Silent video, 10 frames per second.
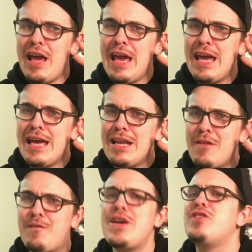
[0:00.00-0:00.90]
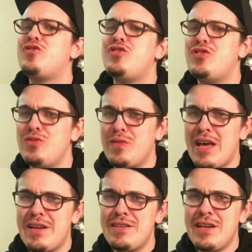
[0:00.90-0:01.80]
And it fails to do
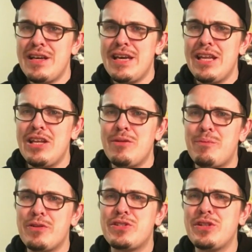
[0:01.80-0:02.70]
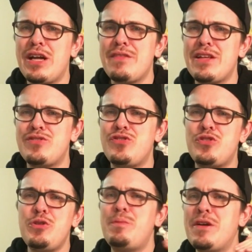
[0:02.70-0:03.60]
that. And it puts a lot of that
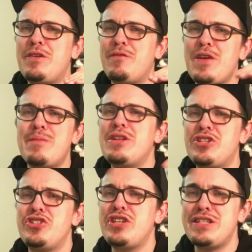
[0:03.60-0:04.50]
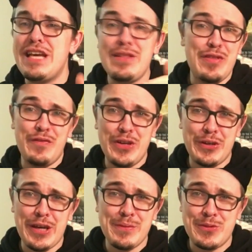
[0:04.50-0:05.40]
stupid feminist shit in the
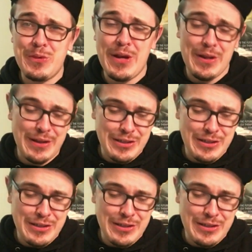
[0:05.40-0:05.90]
video game as well.